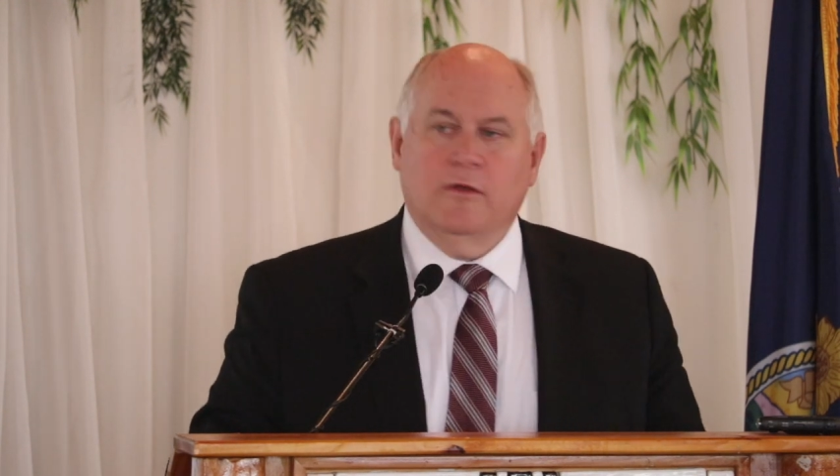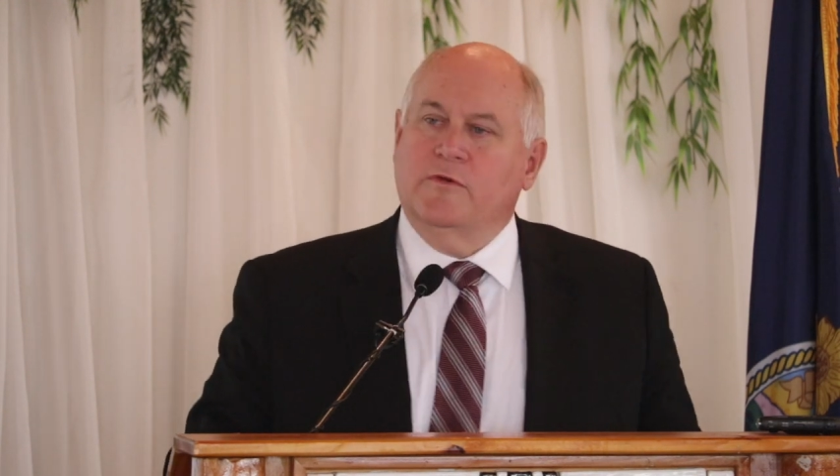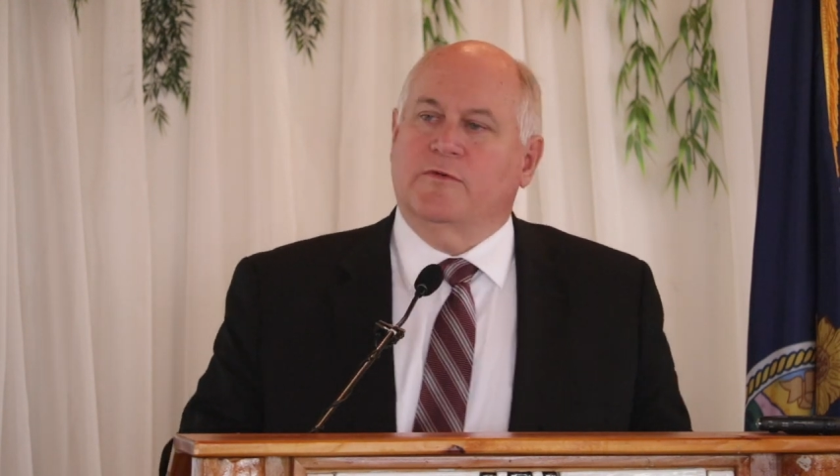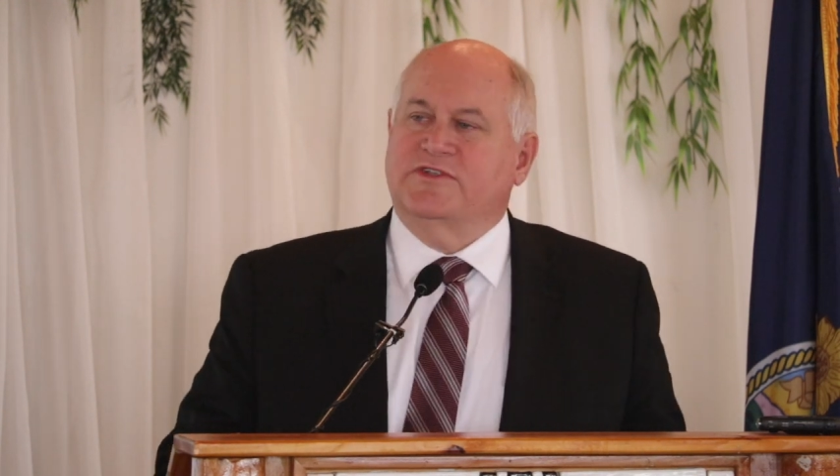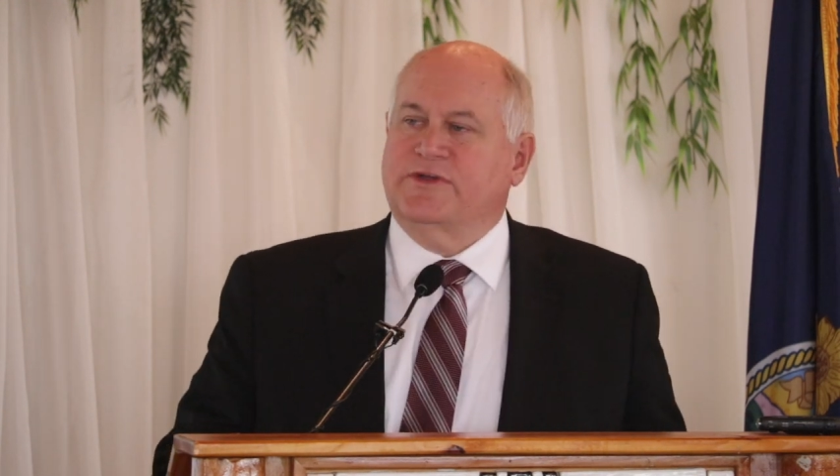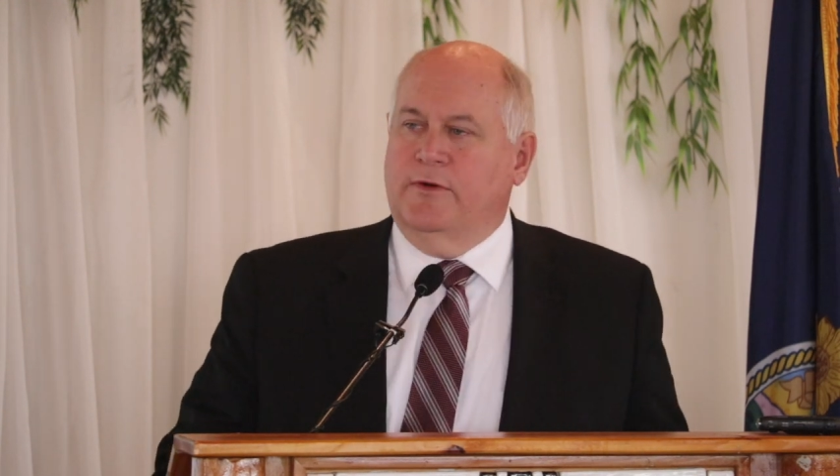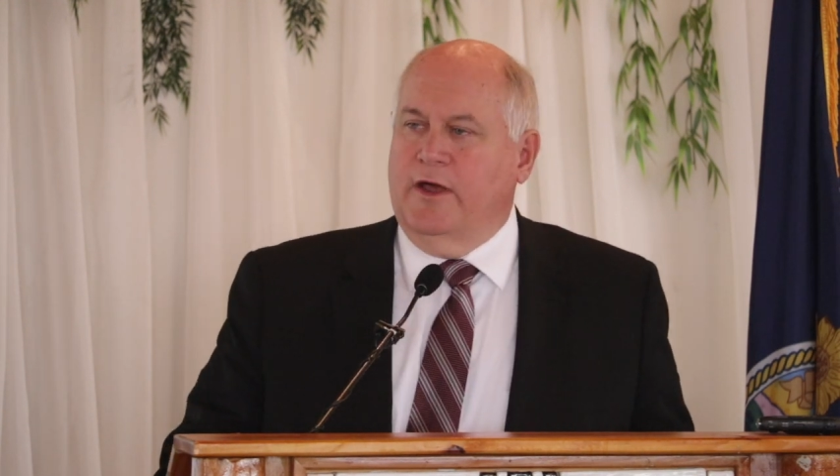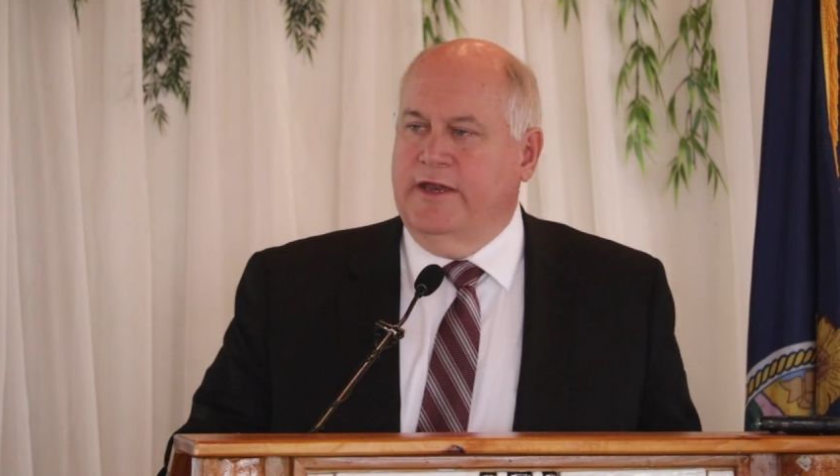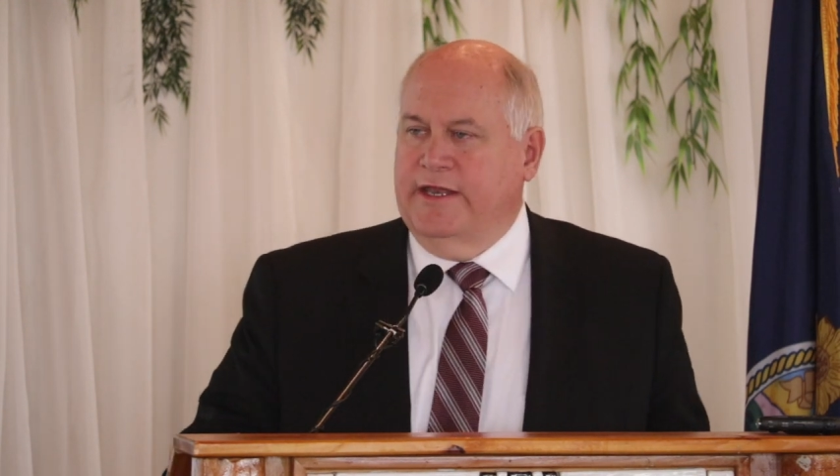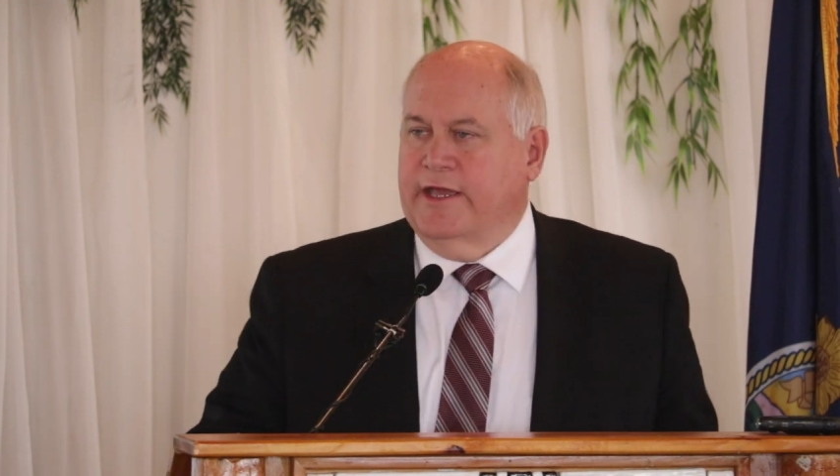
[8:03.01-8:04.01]
with what's going
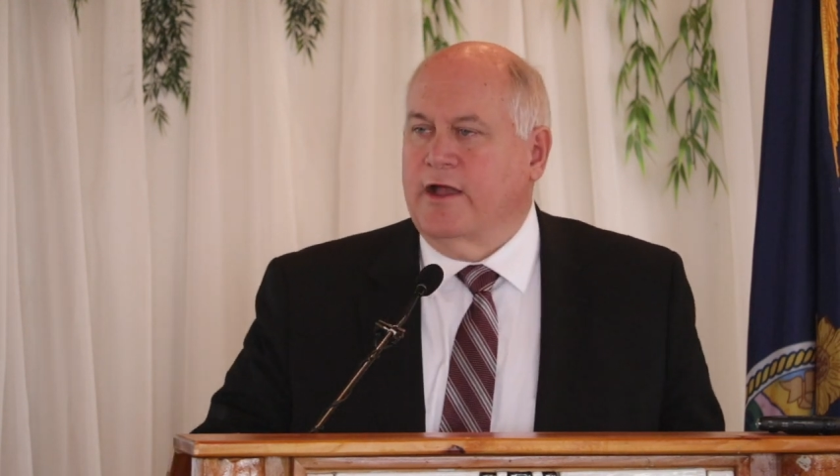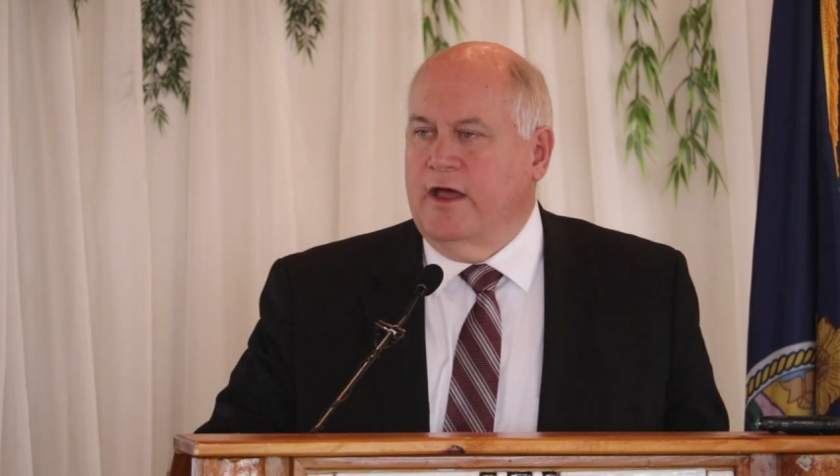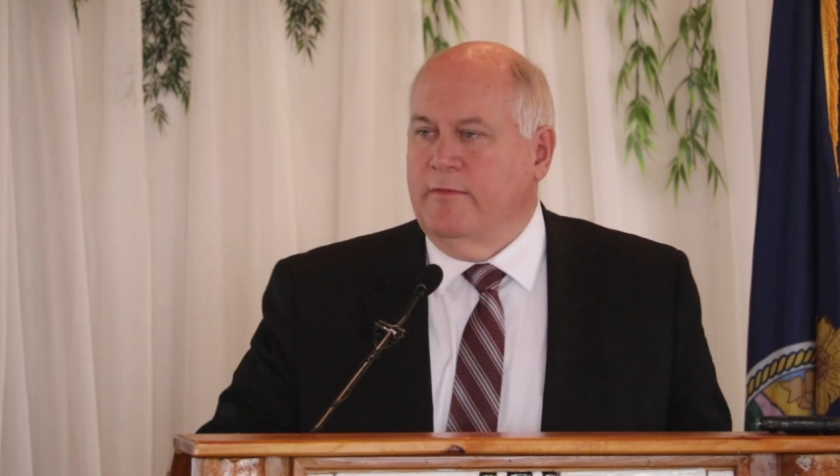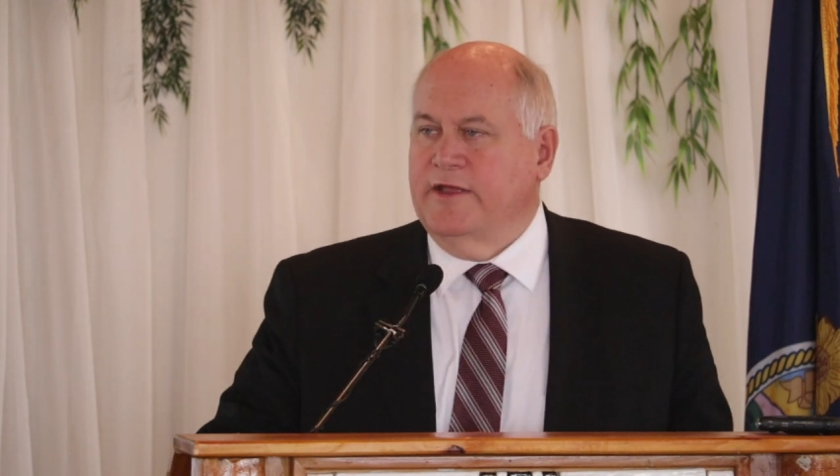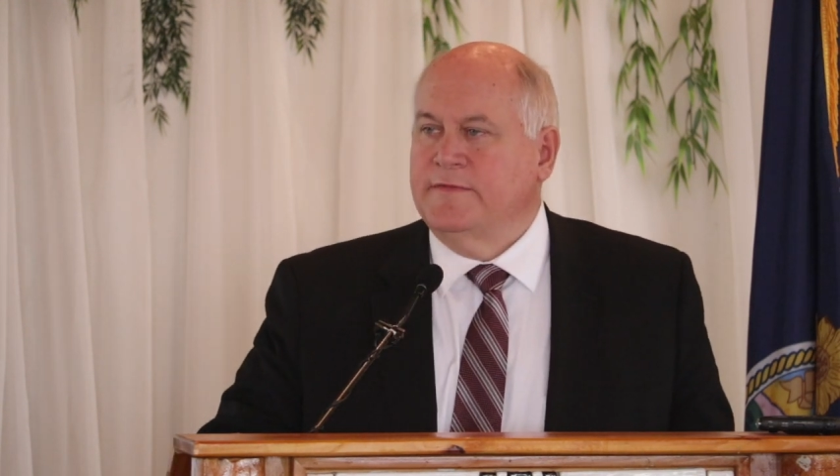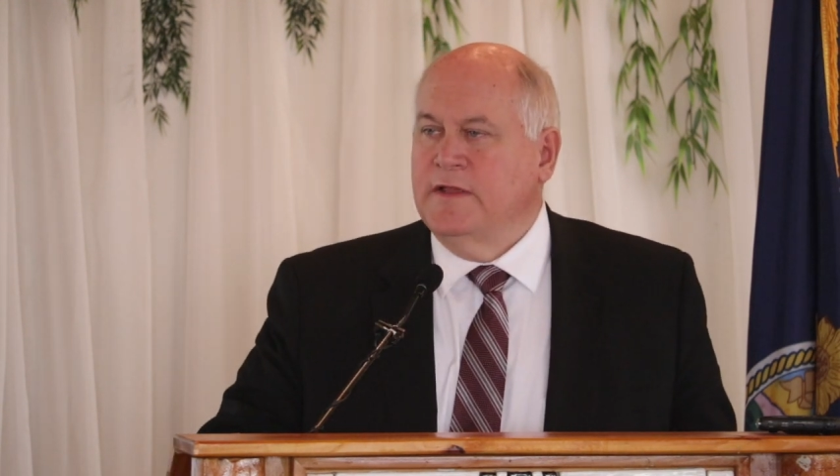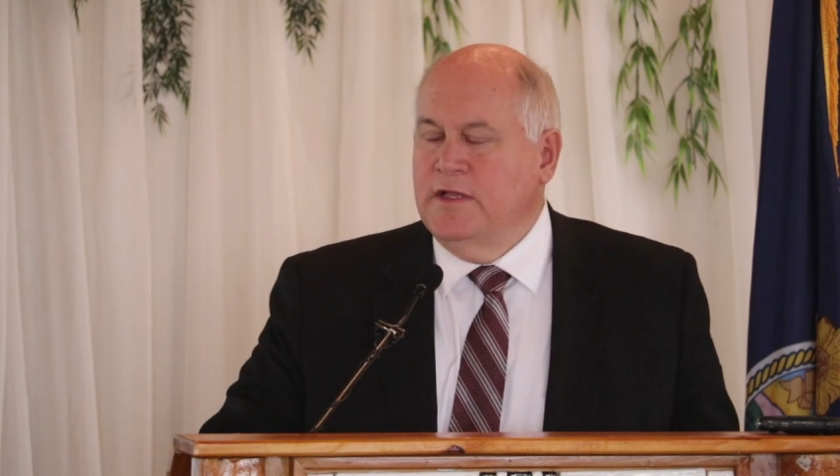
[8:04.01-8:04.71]
on in the economy.